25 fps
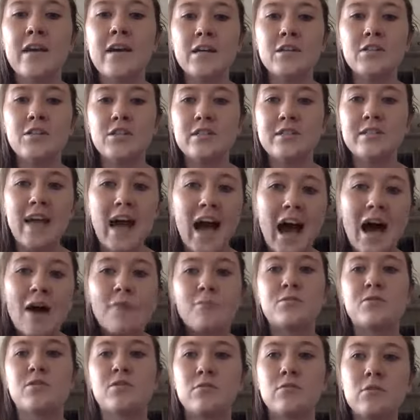and she's
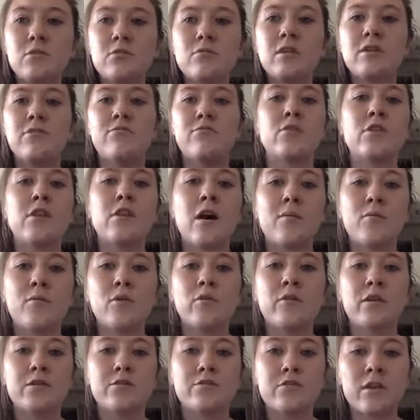absolutely
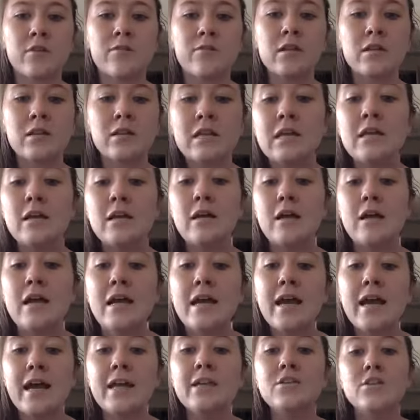phenomenal, a servant leader,
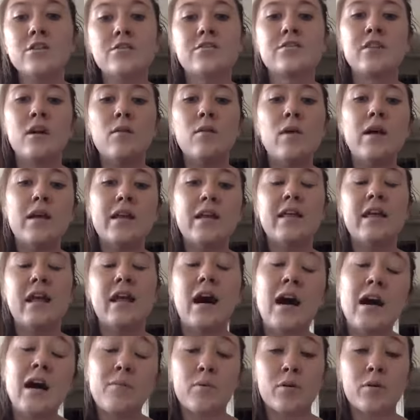and just somebody that
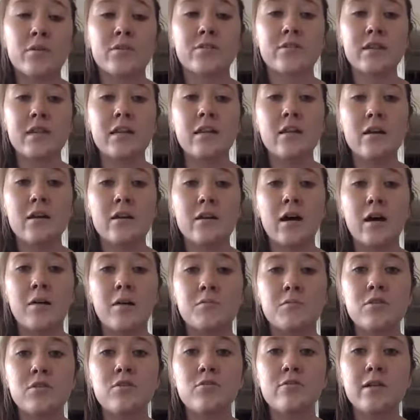I personally look up
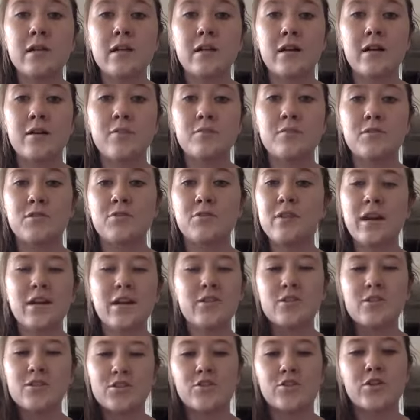to when it comes to
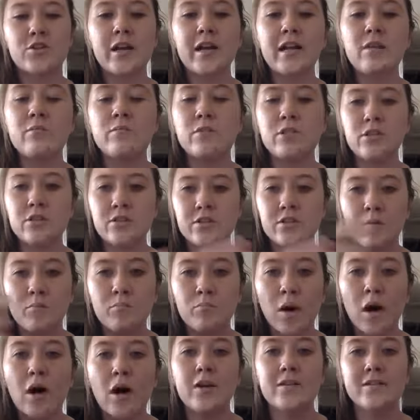not just trading, but just a
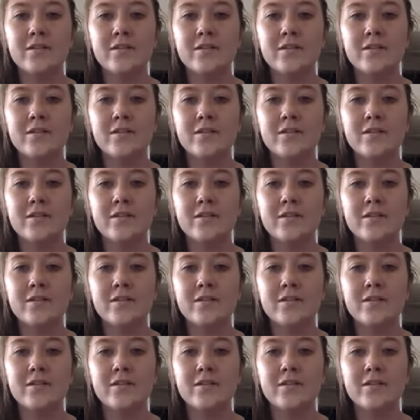boss